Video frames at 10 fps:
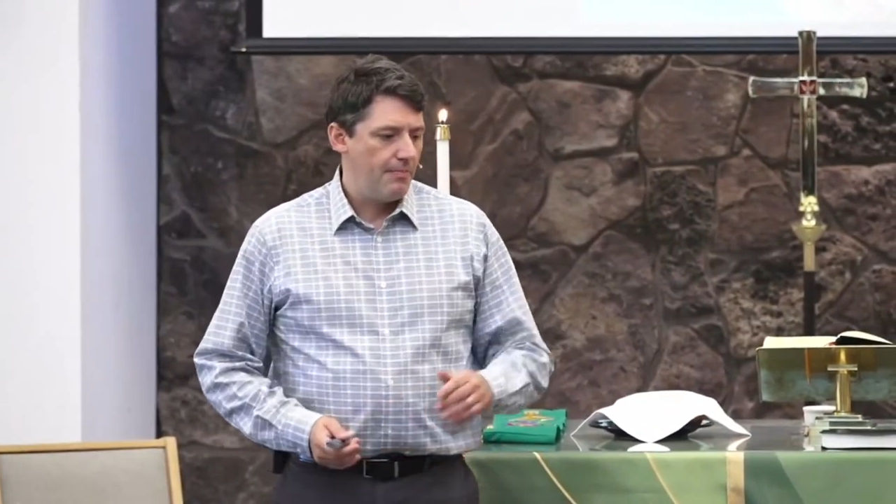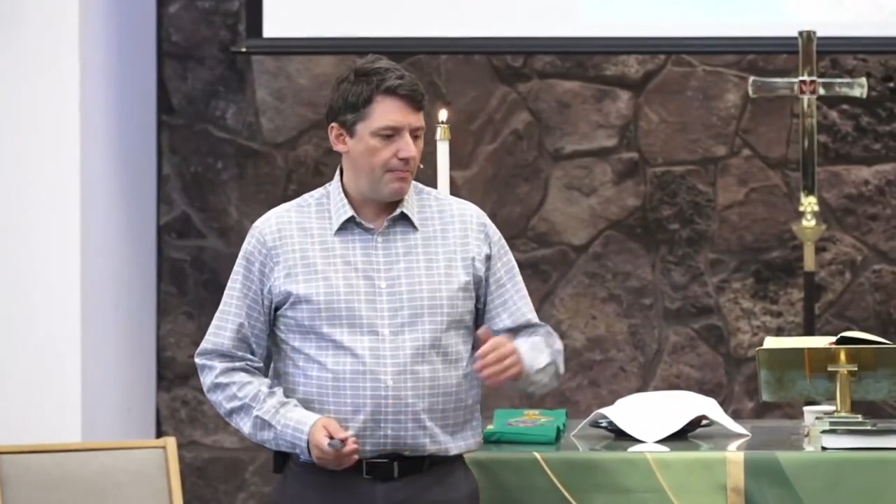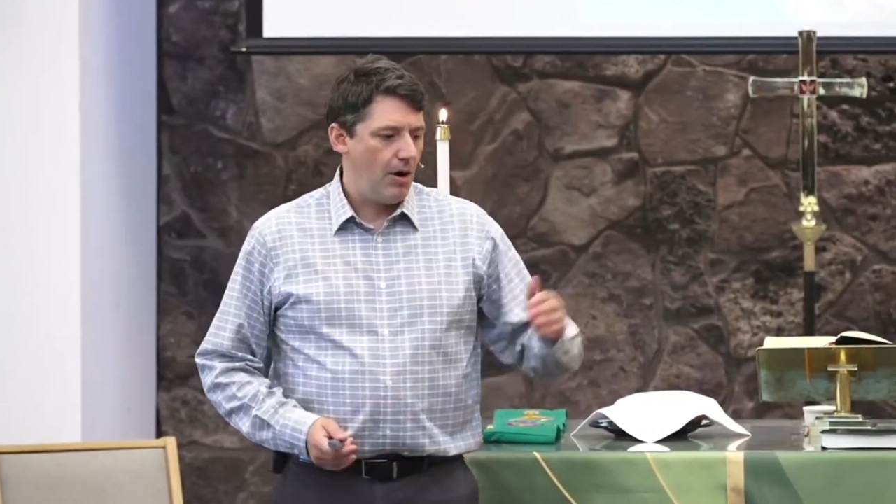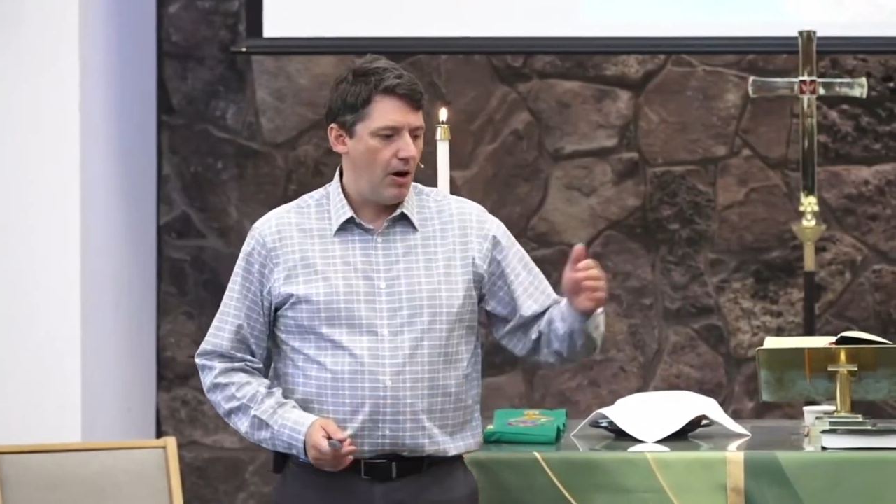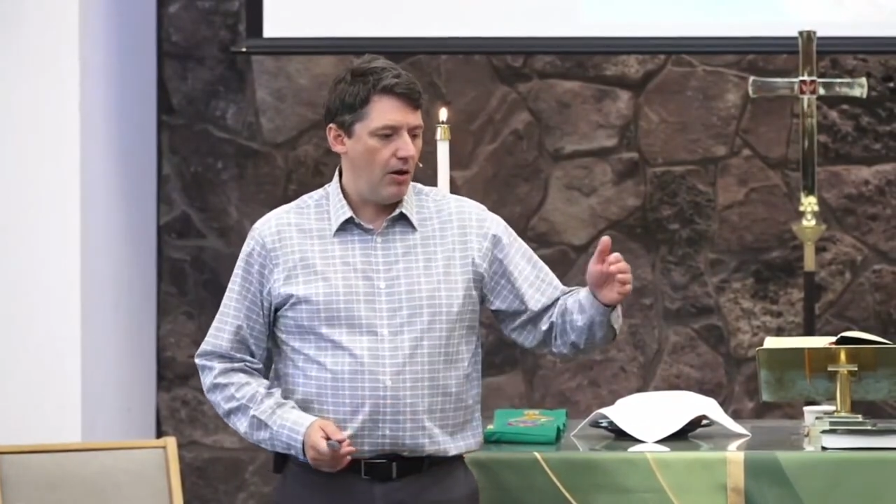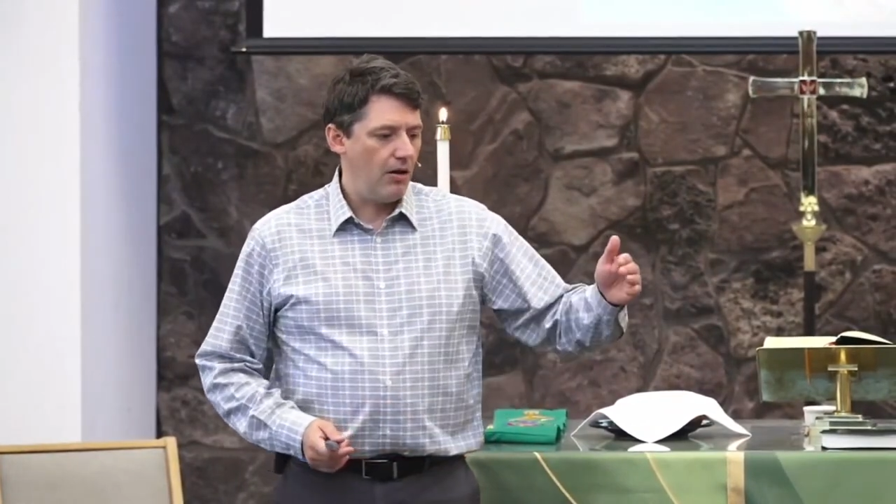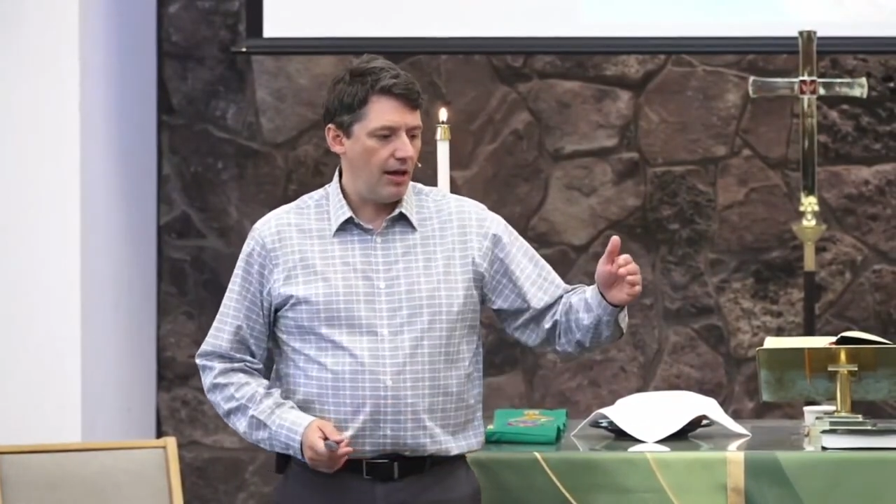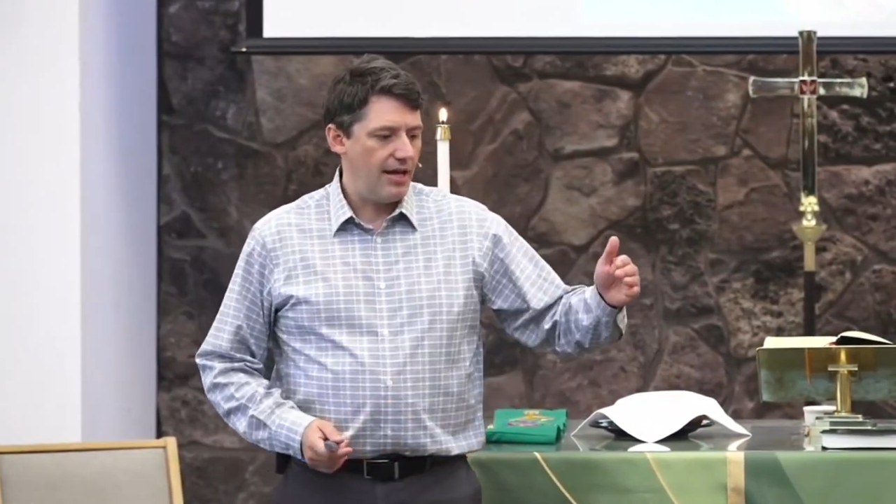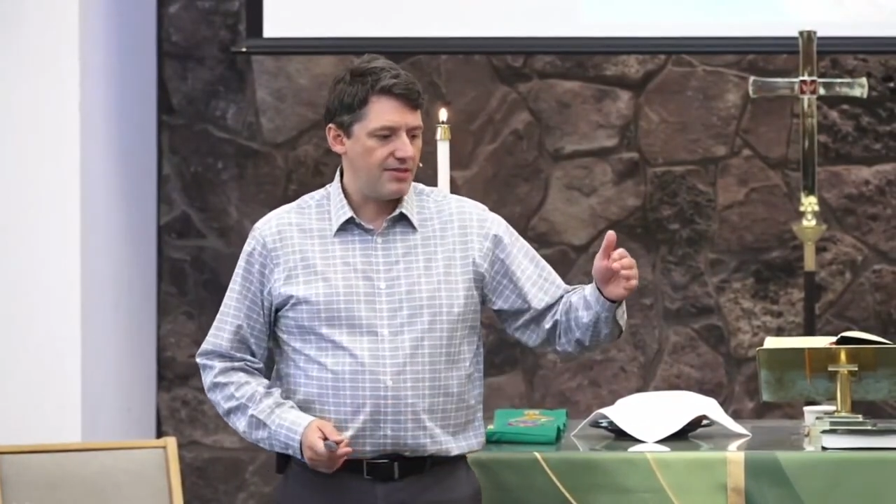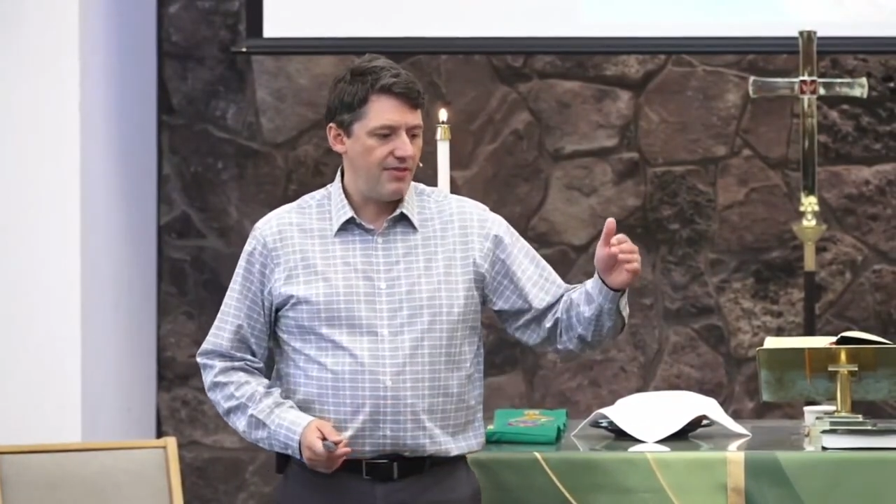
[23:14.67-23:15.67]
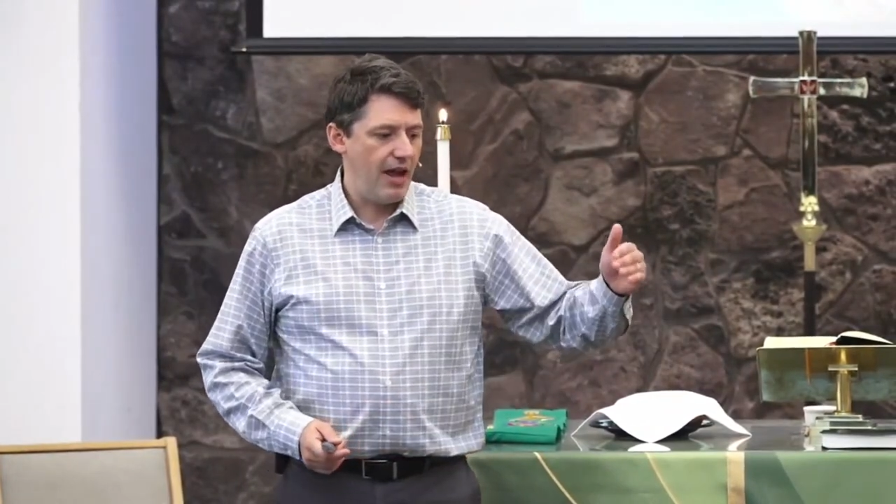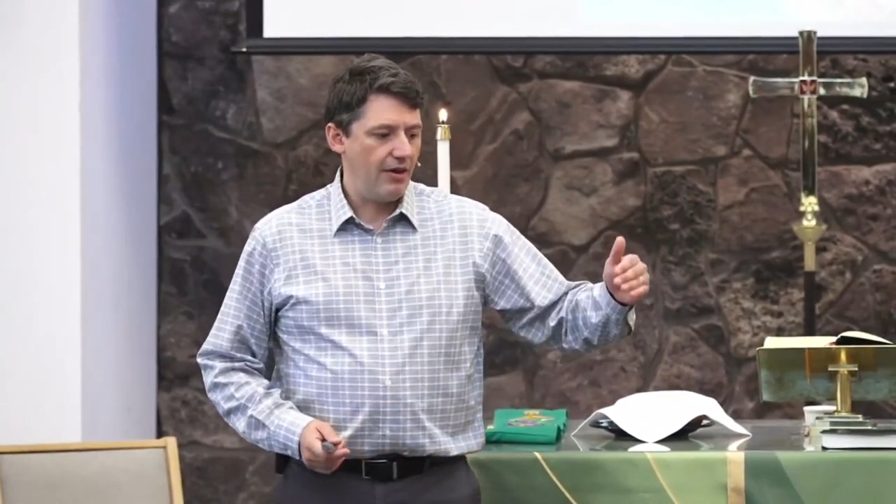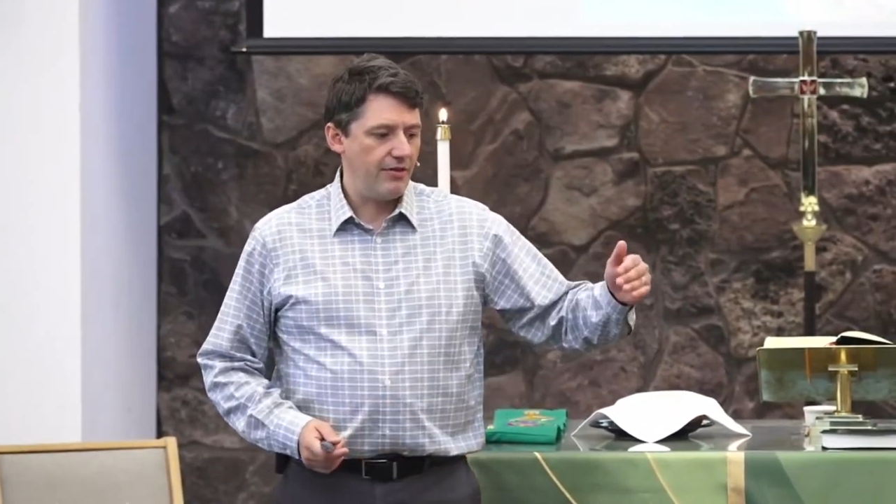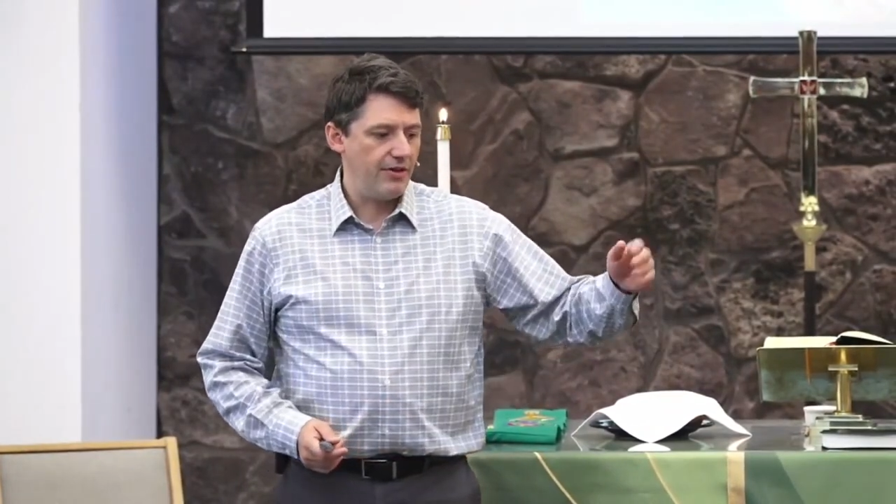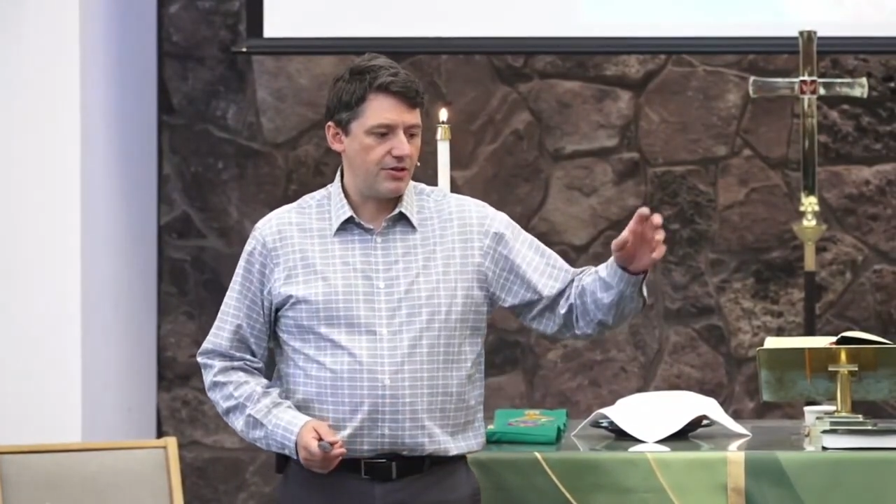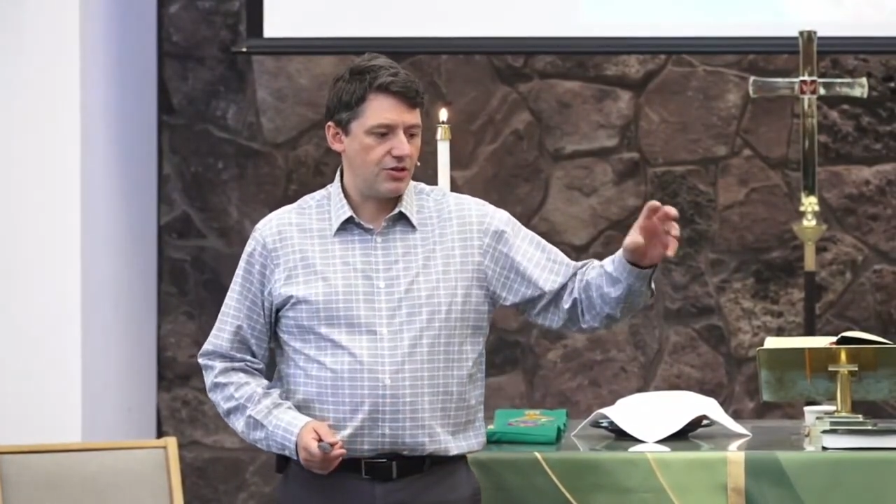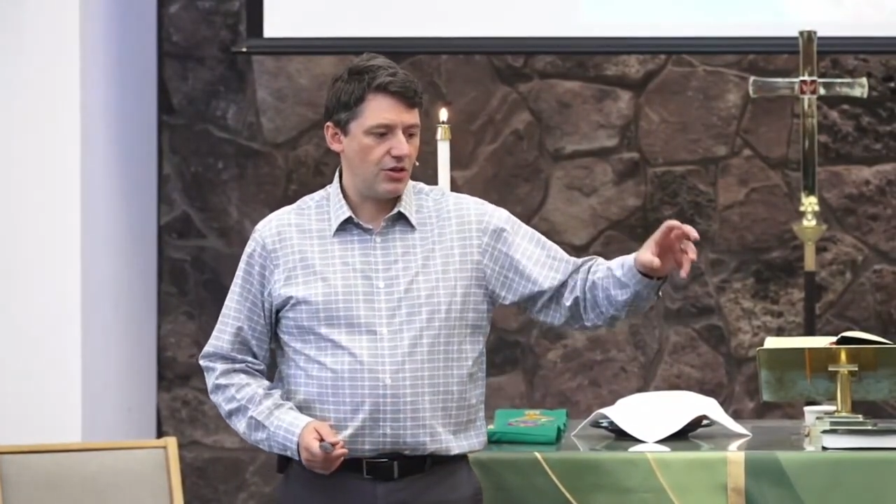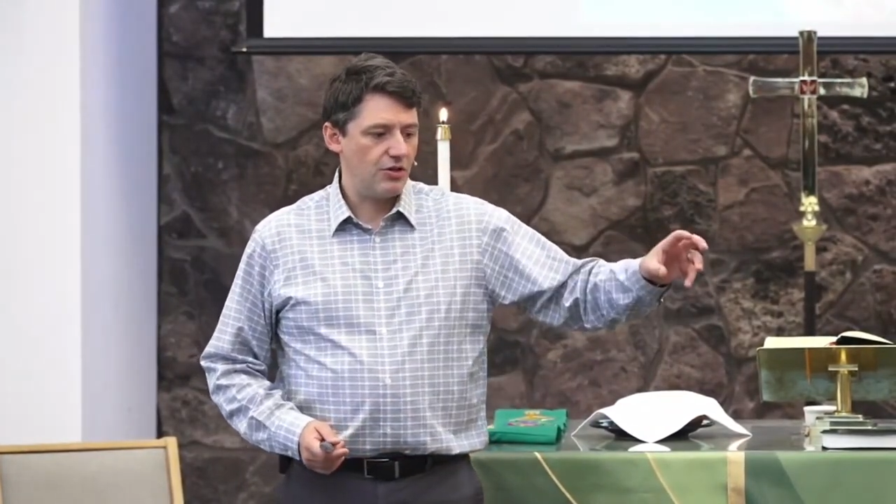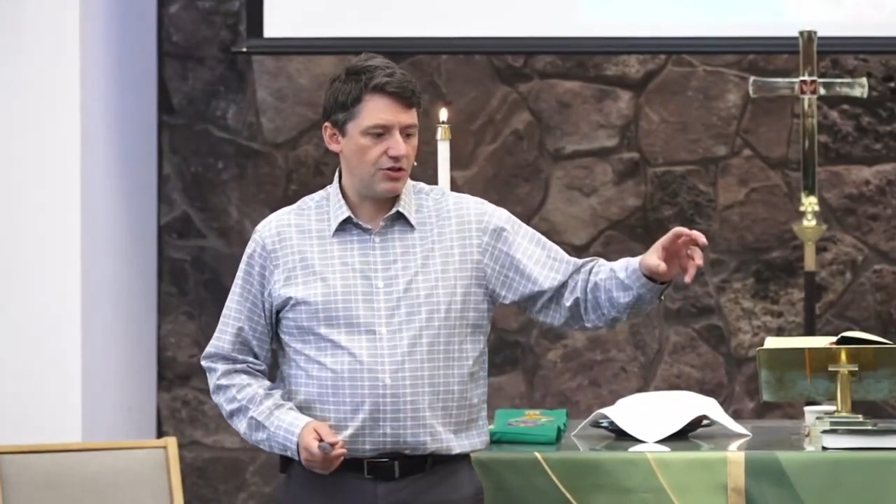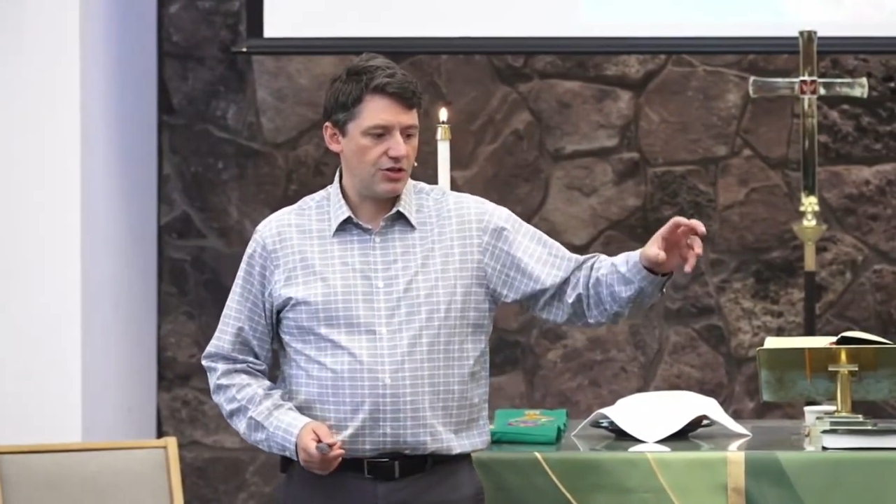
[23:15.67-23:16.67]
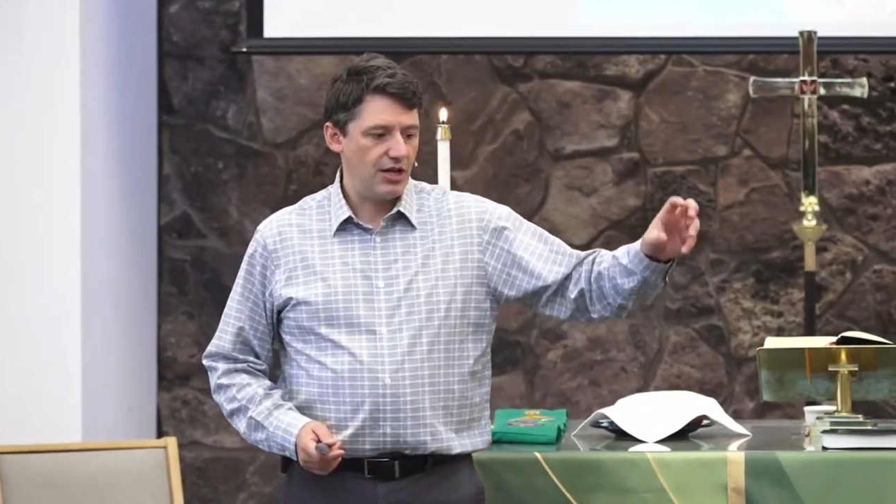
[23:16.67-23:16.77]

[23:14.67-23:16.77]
Paul has found that the church